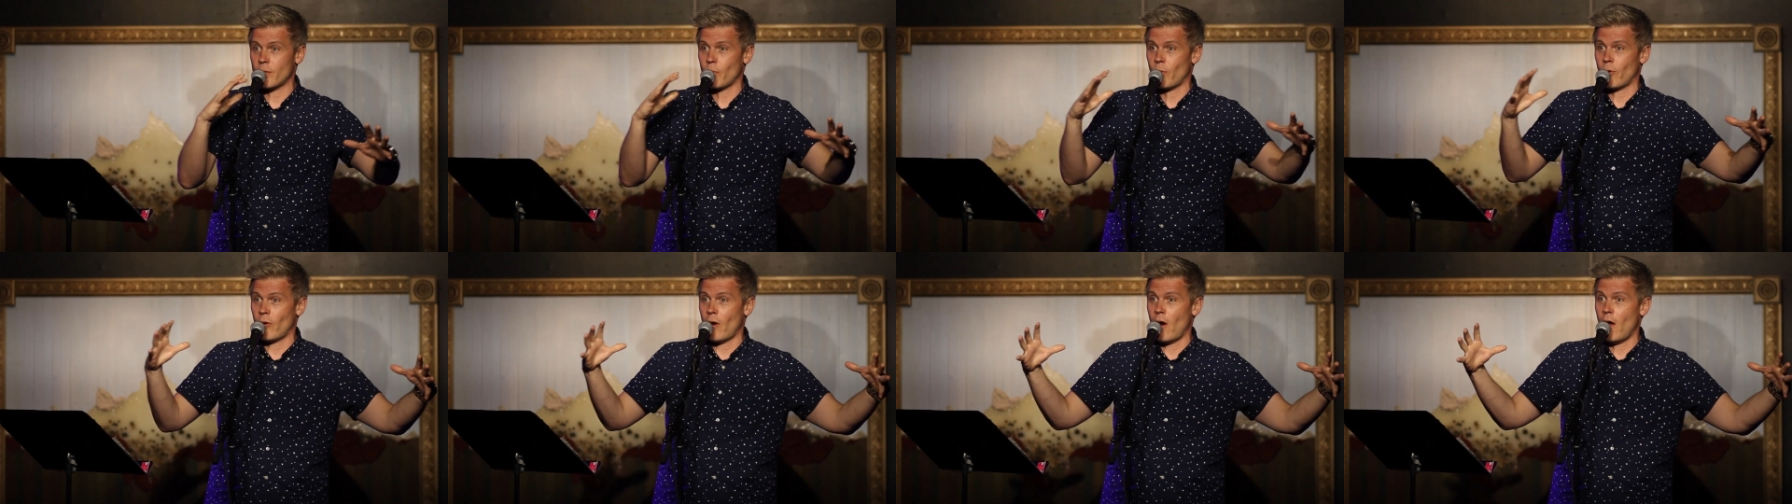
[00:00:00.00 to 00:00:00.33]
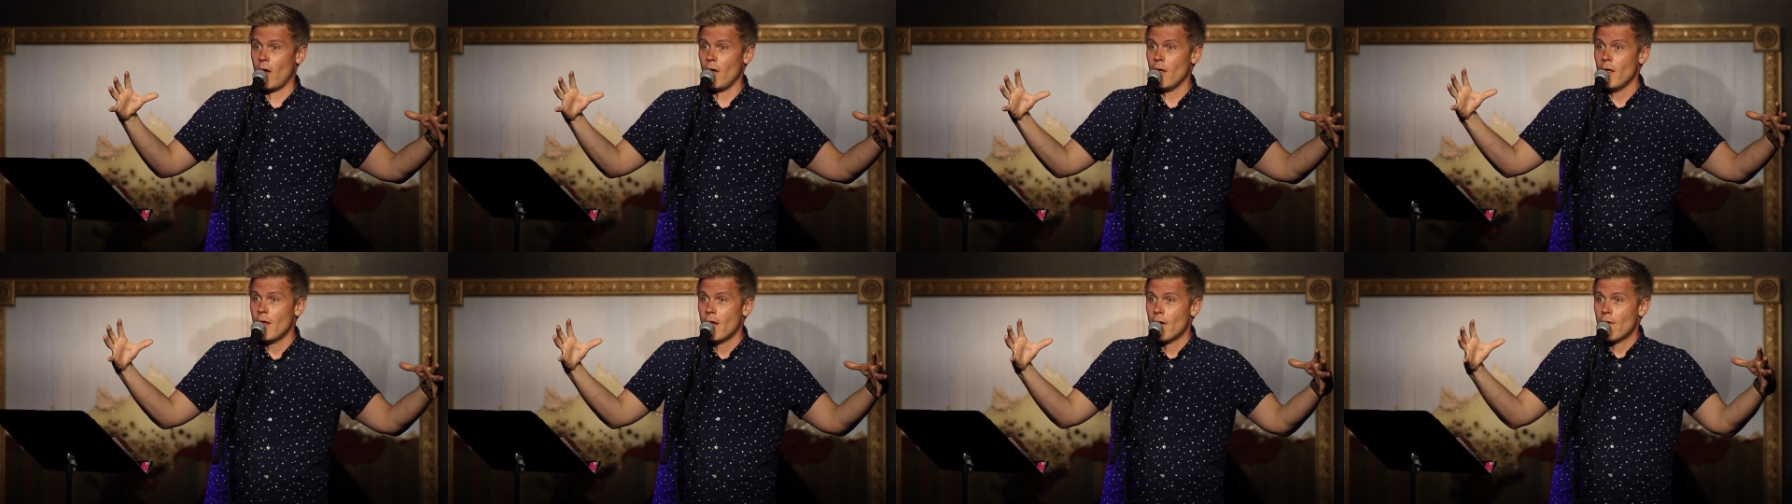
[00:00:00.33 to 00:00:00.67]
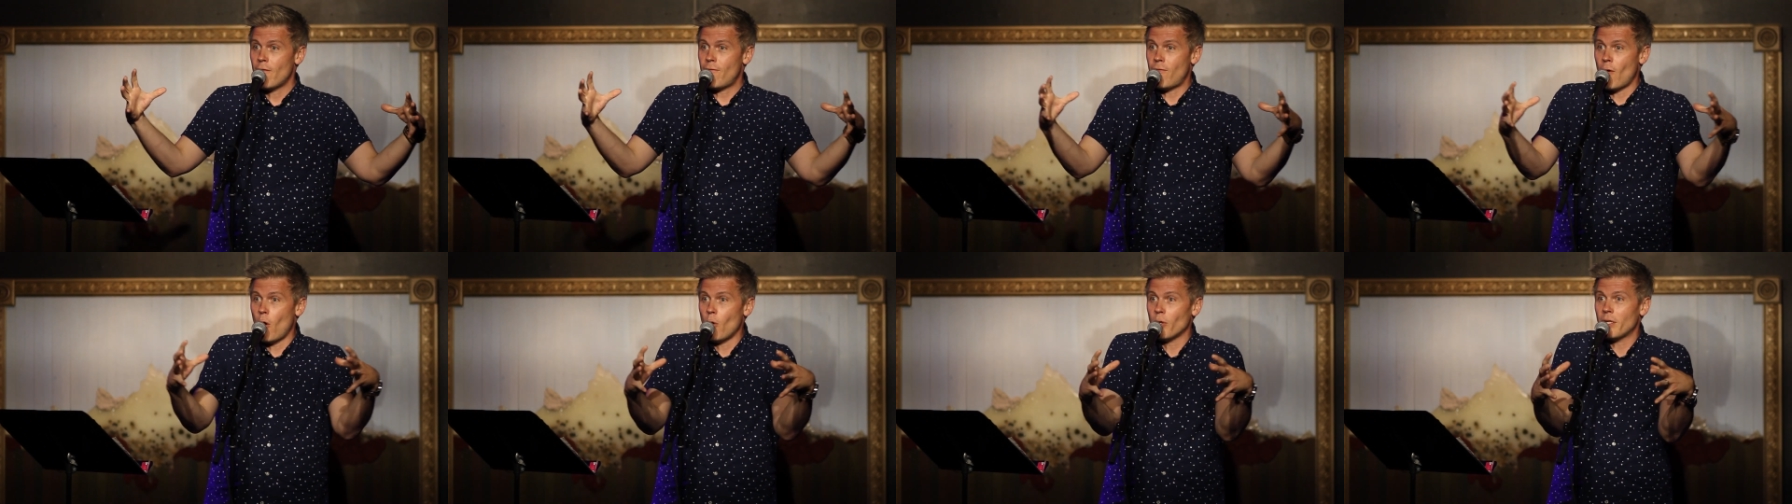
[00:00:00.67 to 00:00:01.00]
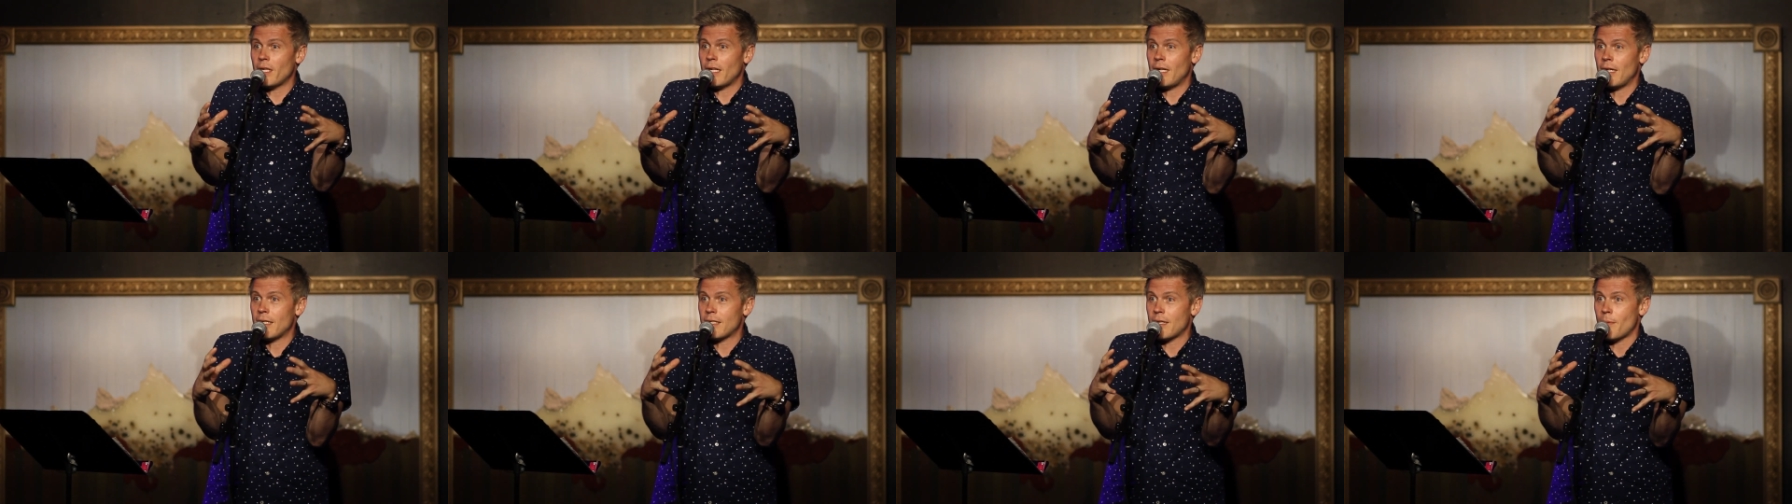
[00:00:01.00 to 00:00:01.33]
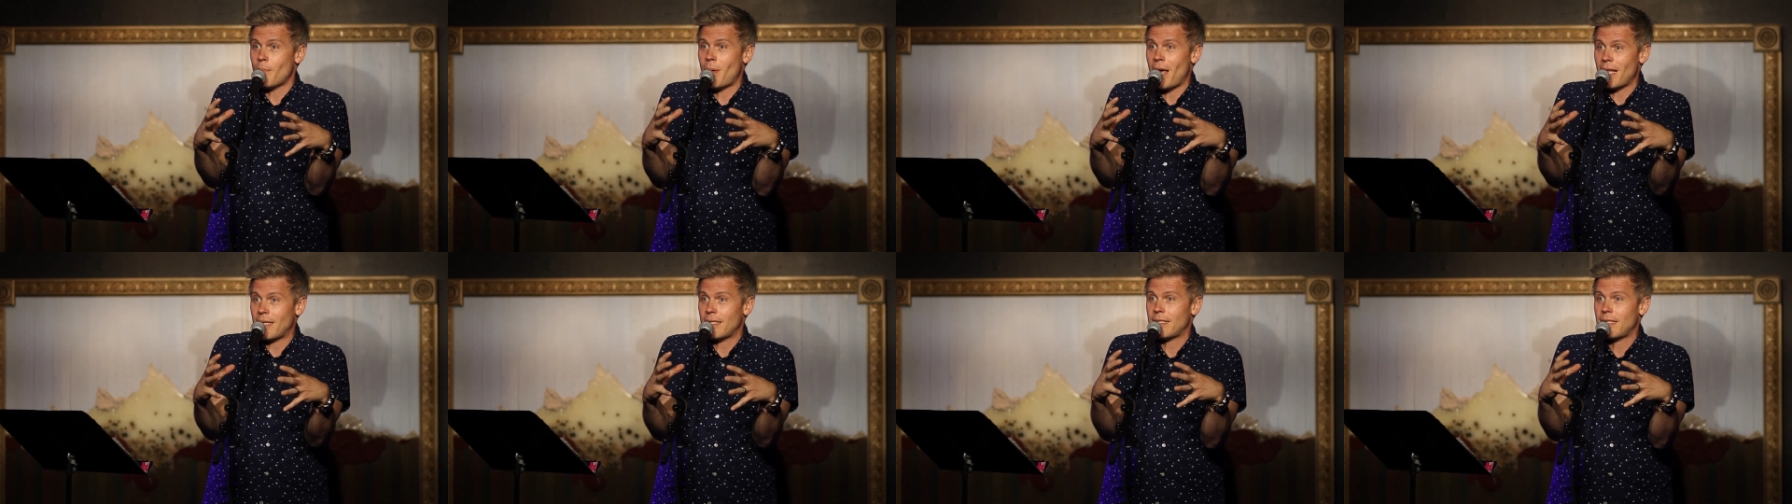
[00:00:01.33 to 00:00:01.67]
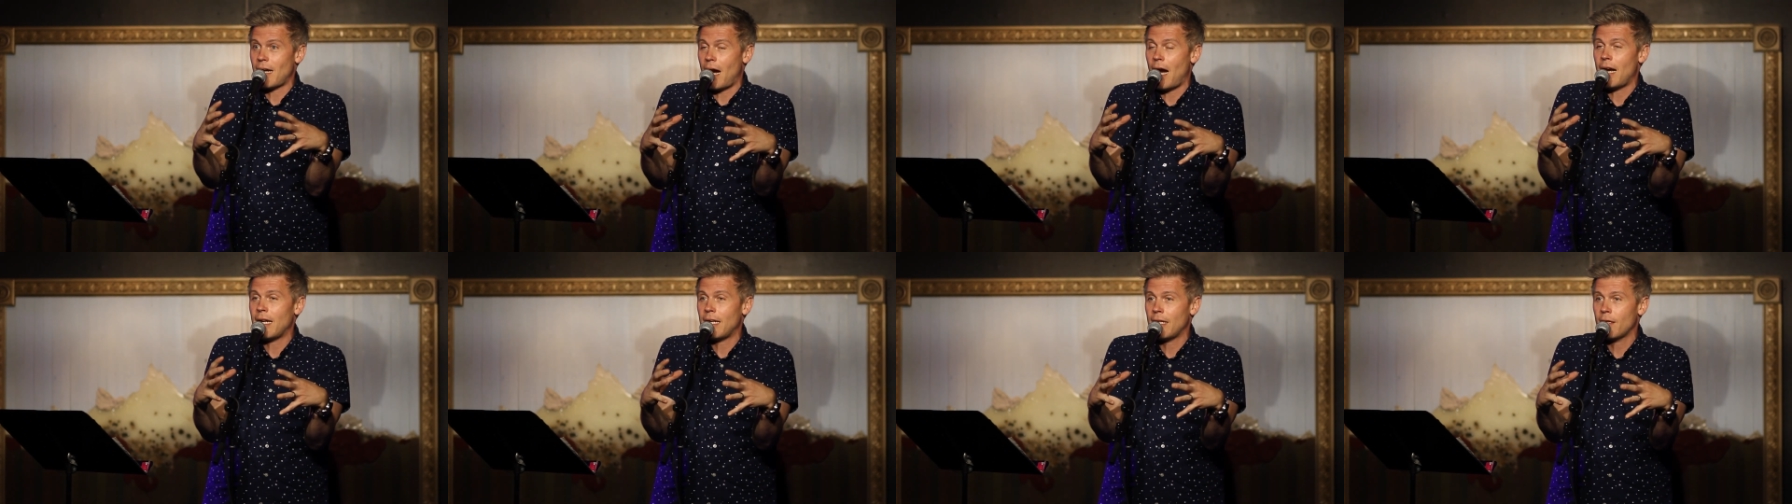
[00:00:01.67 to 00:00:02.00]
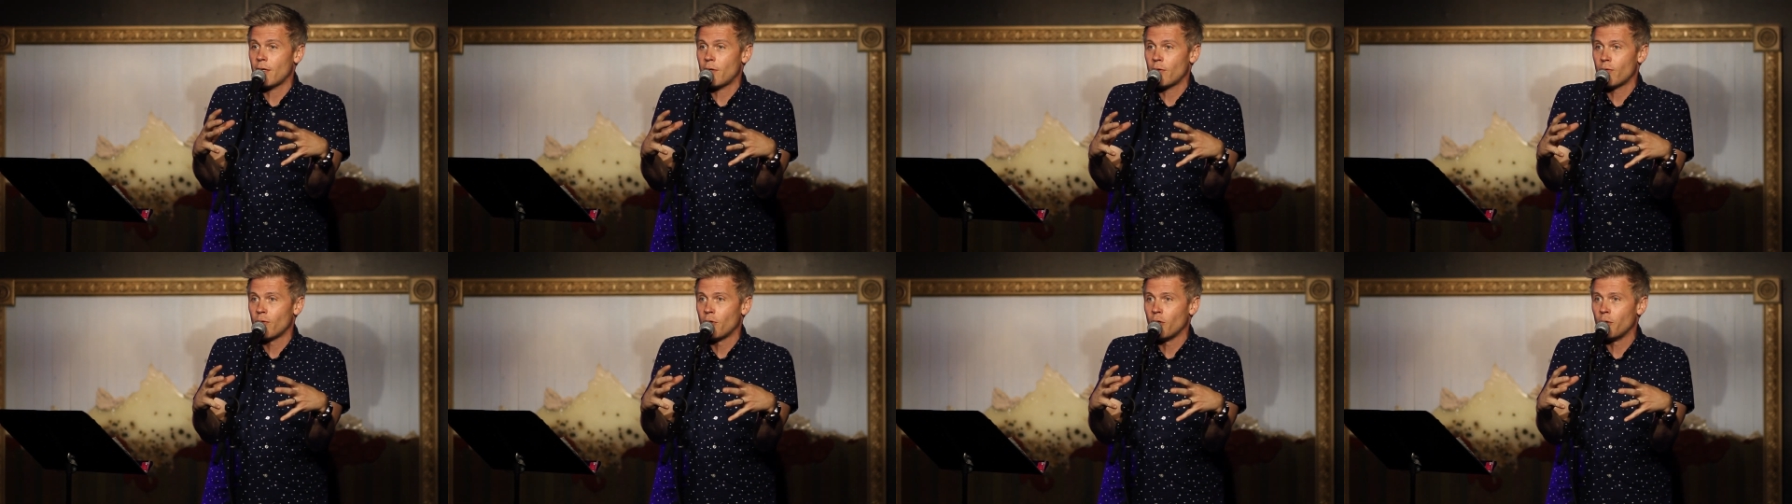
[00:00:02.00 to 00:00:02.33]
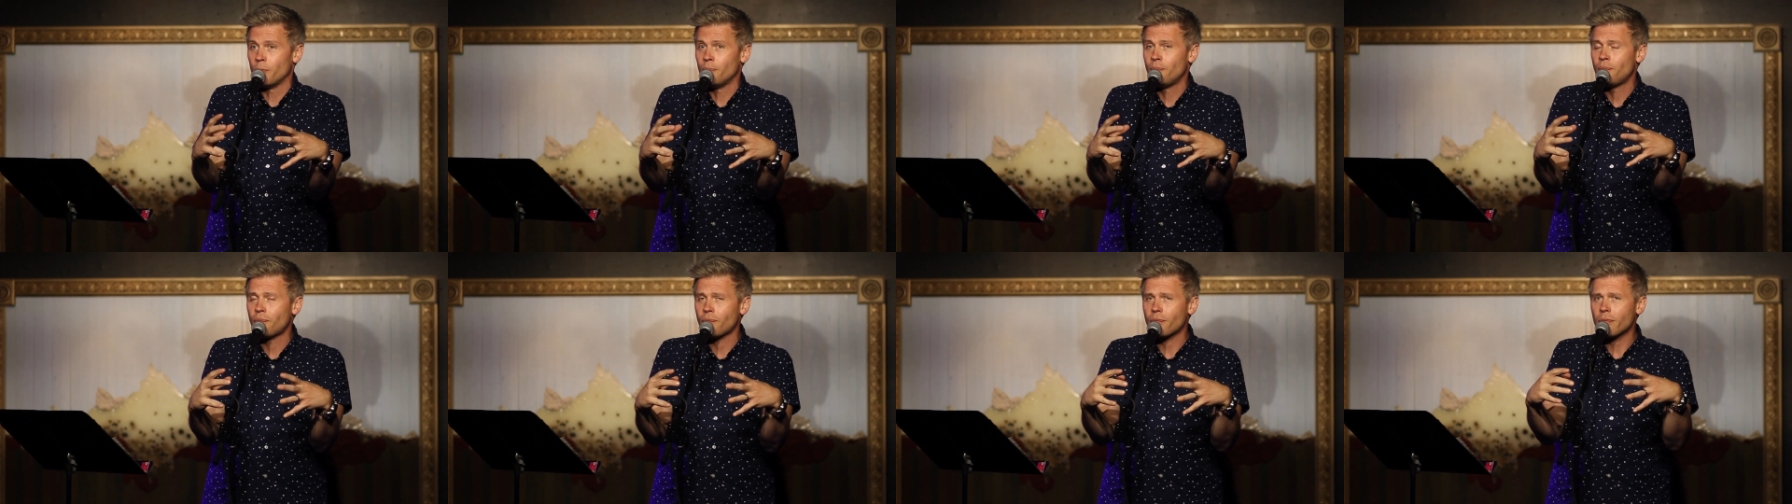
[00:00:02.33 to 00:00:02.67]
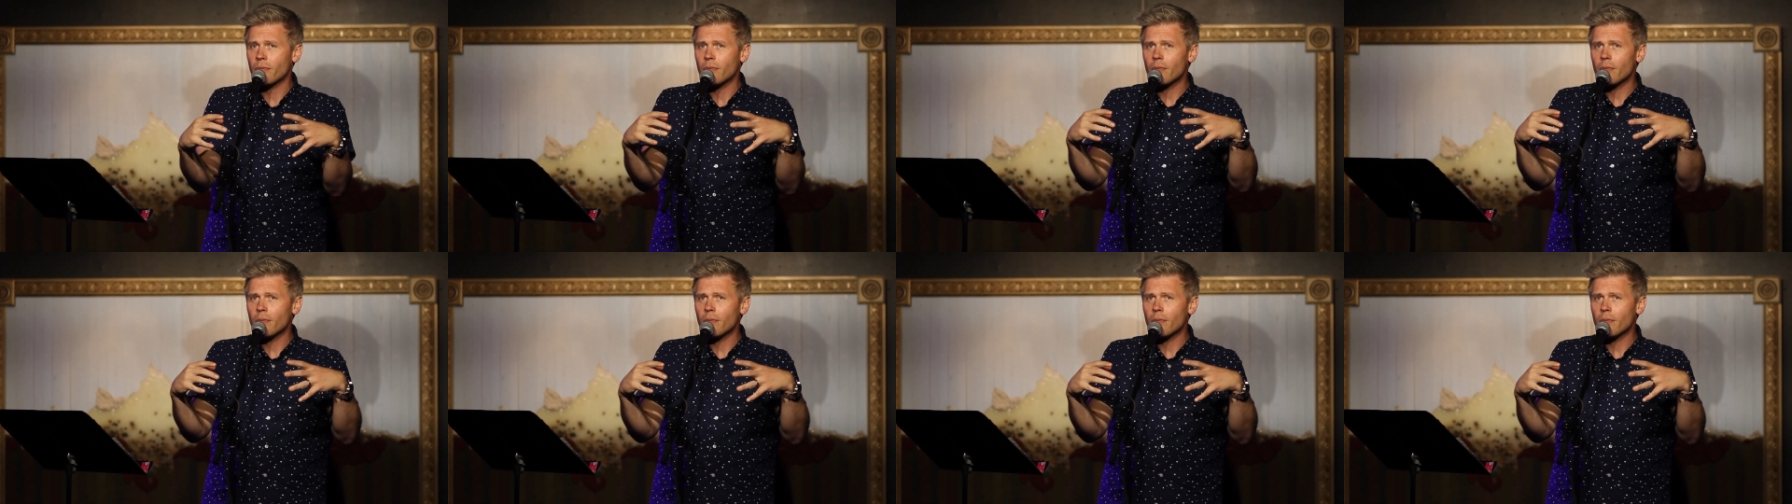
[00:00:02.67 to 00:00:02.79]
So we were all folded into Beth's tiny little room.